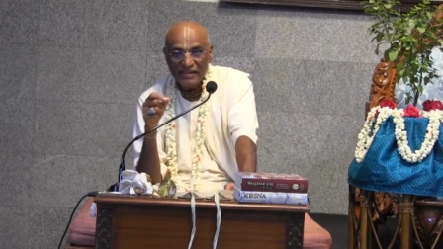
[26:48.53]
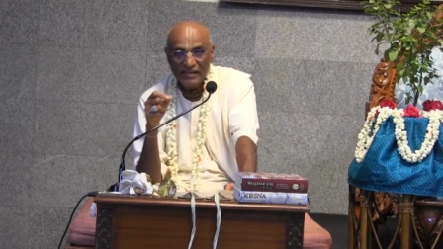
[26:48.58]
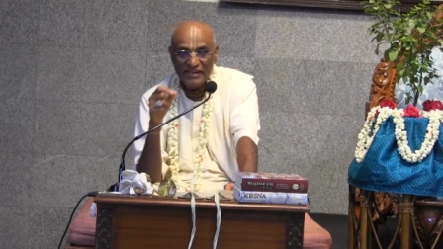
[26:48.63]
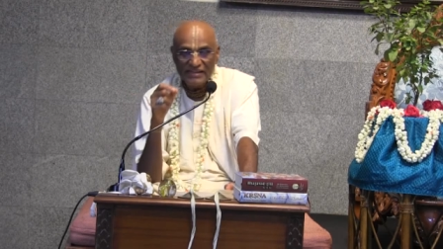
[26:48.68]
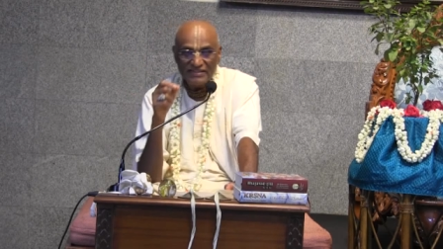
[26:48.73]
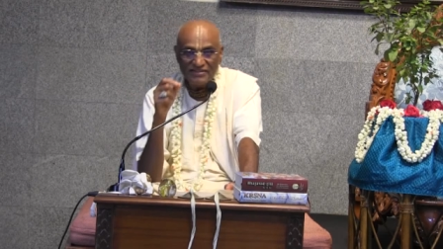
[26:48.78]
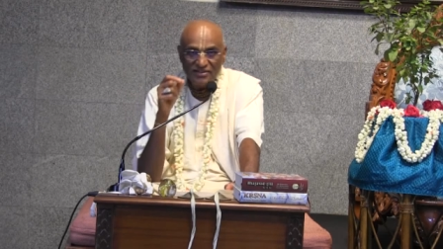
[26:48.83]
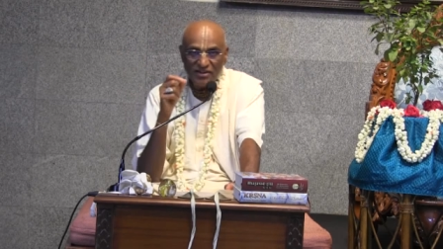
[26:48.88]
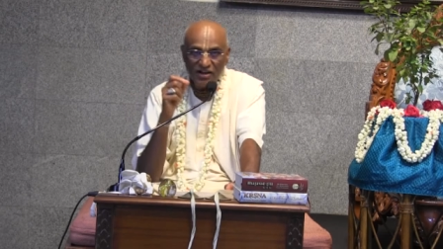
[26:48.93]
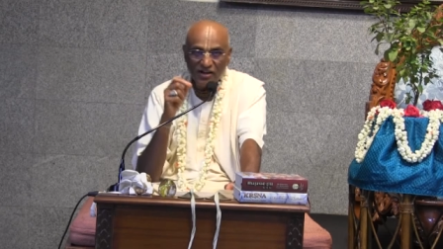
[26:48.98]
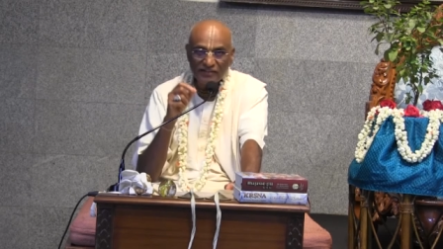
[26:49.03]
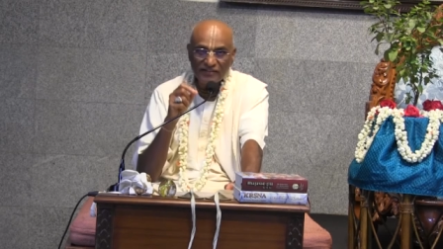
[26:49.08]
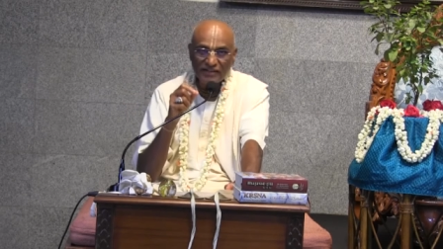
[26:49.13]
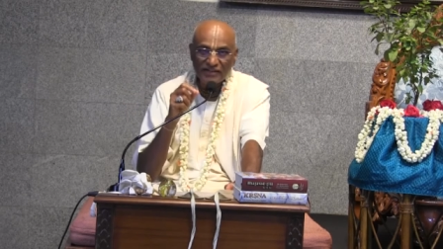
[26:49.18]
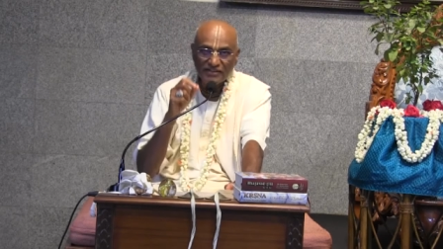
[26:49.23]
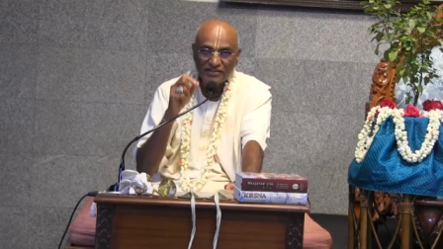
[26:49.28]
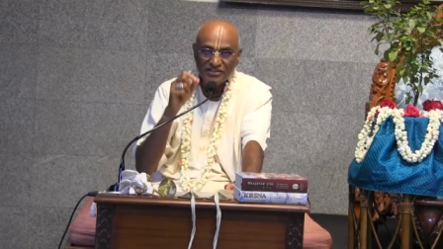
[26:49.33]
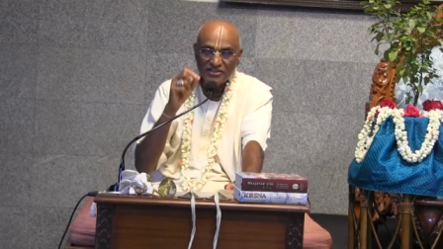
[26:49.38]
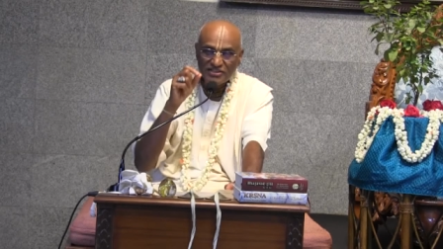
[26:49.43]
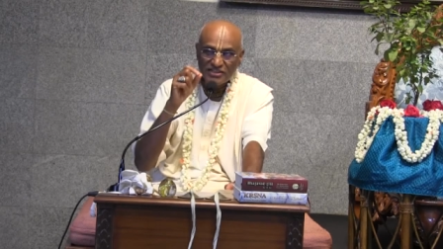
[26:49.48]
is not
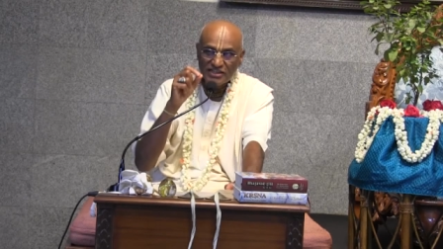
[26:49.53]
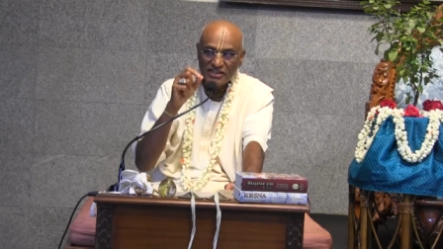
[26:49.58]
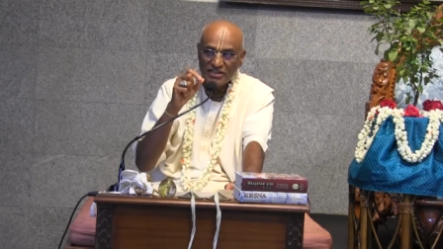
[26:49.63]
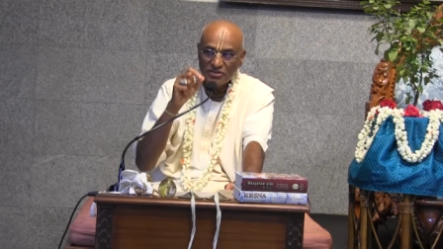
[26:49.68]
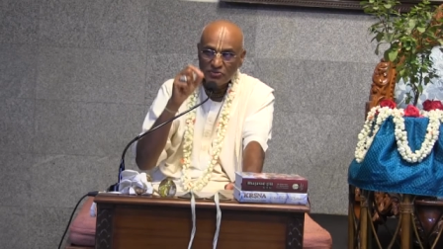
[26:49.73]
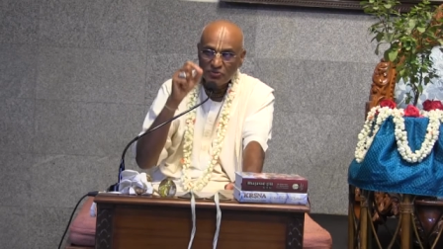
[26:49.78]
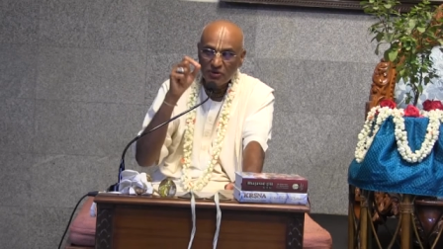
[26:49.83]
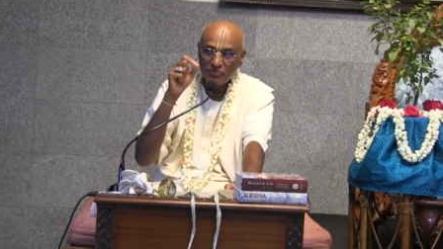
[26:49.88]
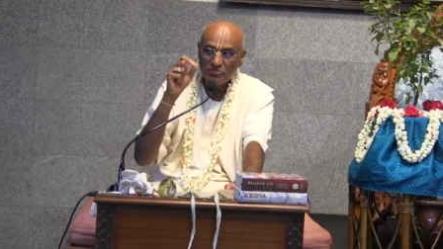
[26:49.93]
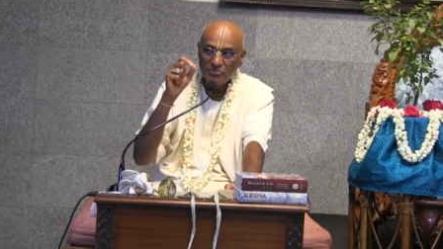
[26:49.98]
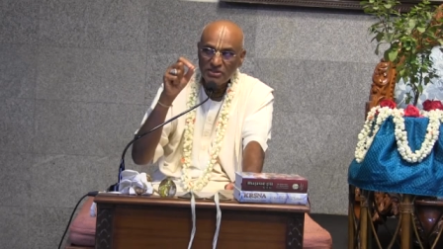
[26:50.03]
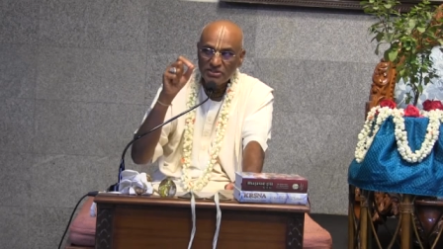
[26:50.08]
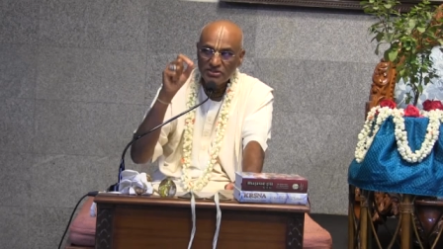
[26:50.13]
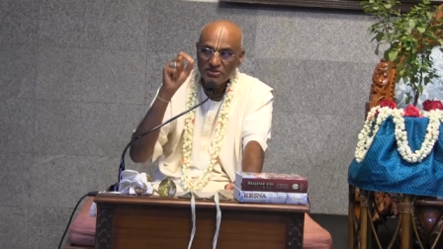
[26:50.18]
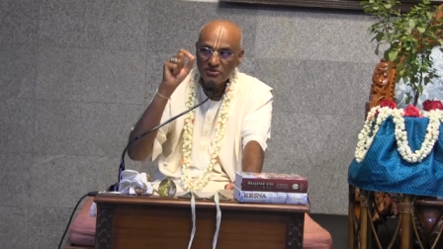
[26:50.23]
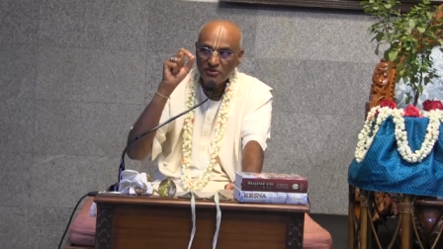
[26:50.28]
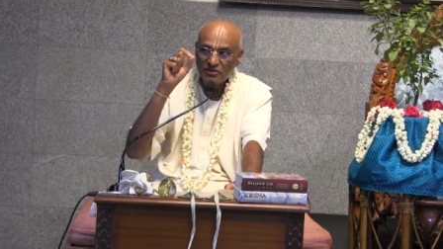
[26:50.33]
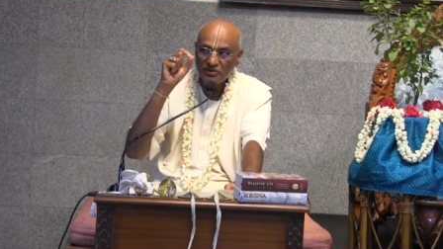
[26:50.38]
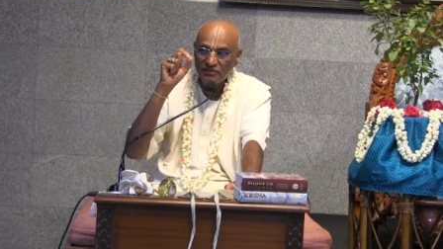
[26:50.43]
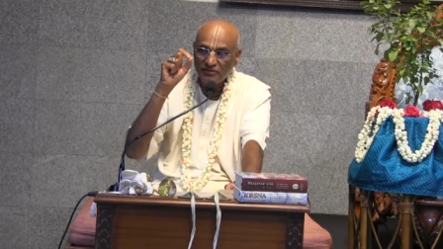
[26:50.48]
that stage 1 means
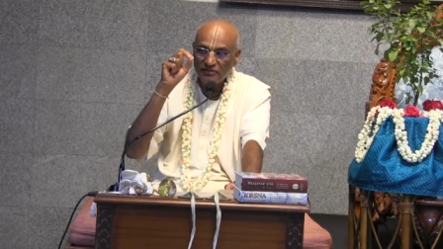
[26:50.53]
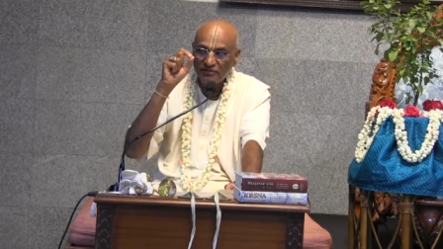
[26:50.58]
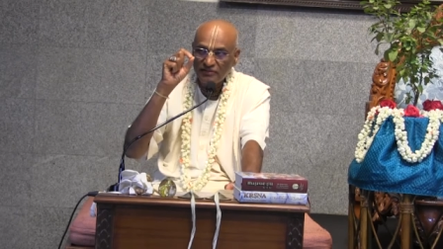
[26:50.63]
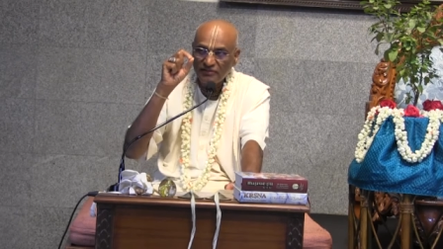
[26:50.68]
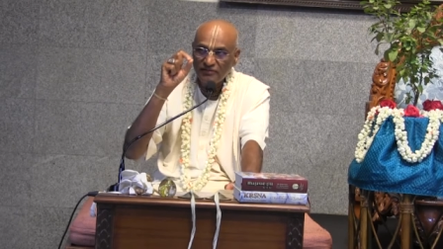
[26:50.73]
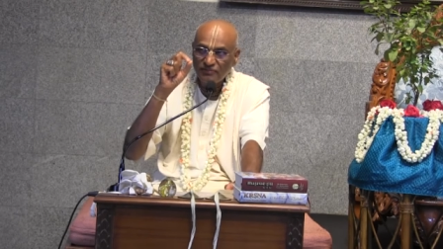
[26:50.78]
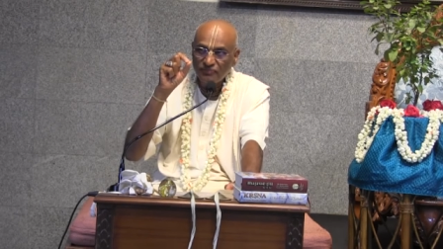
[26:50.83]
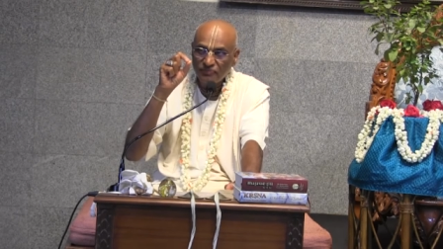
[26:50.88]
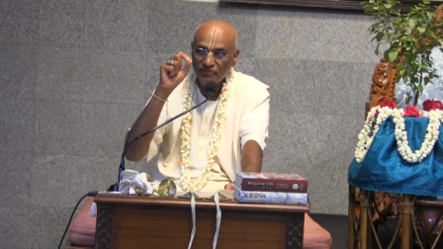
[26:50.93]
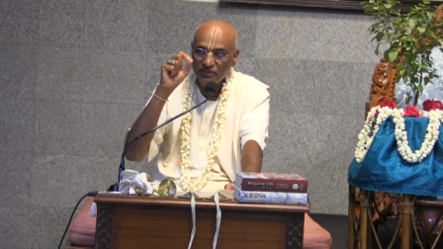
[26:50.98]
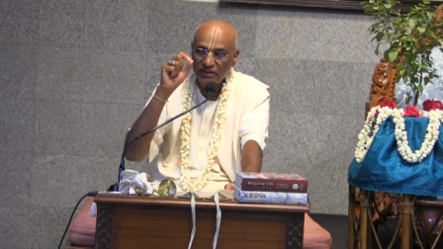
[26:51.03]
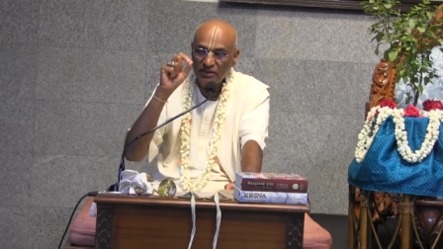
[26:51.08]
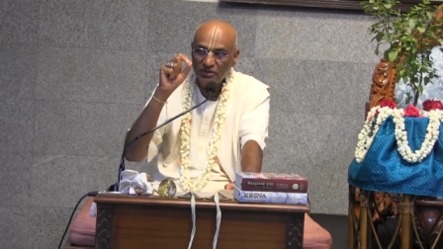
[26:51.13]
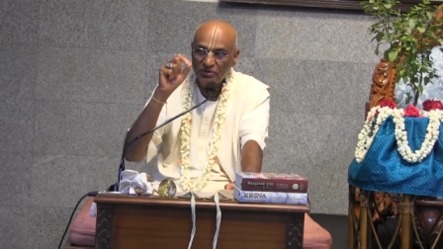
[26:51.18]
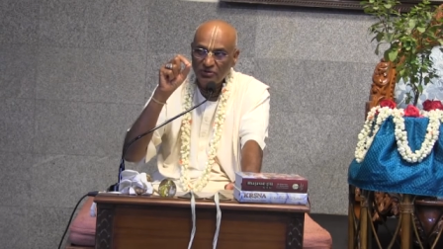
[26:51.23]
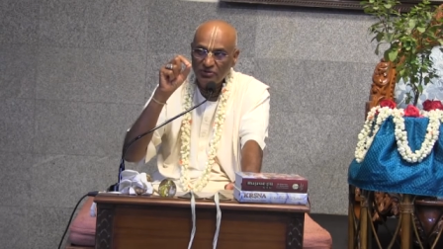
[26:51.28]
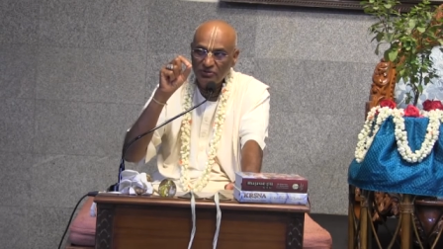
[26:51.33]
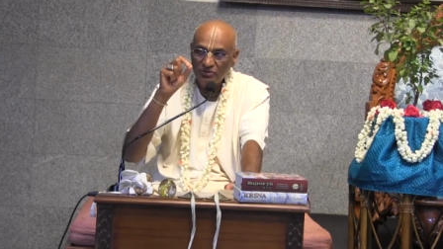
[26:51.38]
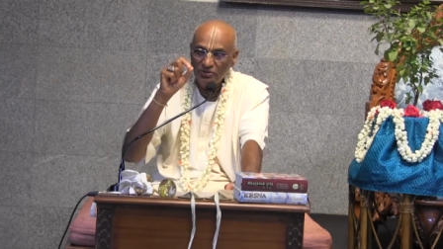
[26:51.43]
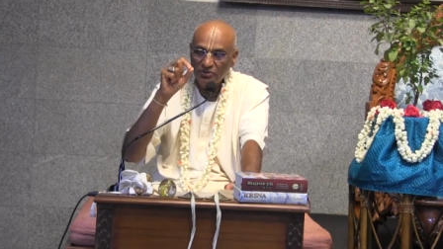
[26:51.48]
you are, you
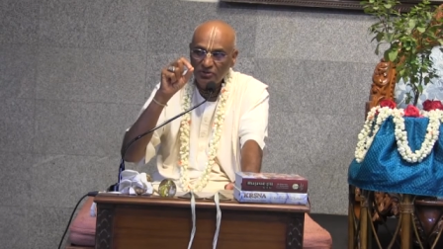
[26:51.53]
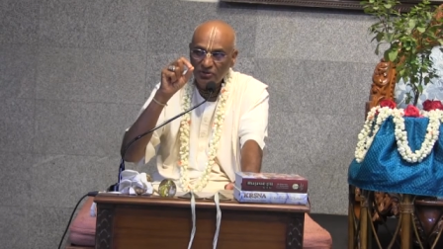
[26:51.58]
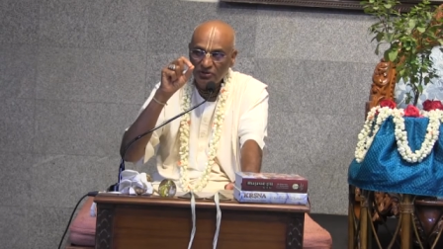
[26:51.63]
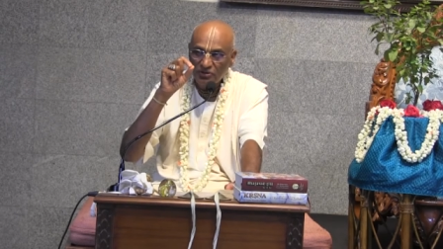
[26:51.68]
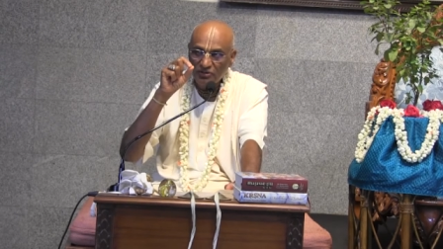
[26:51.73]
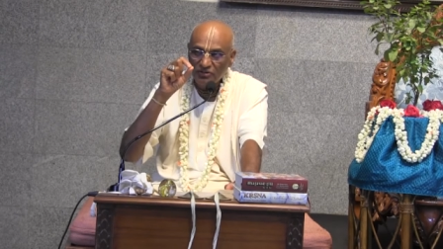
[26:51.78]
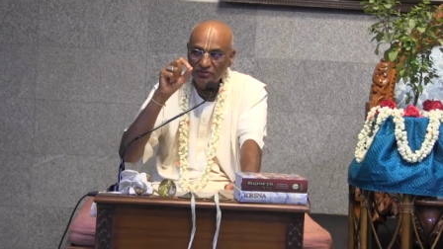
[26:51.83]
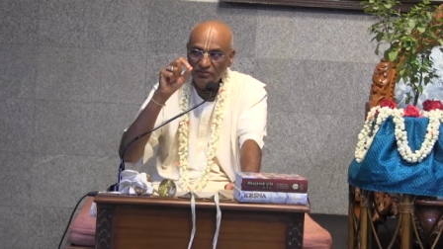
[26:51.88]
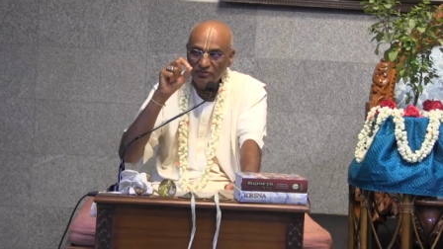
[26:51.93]
know, you are,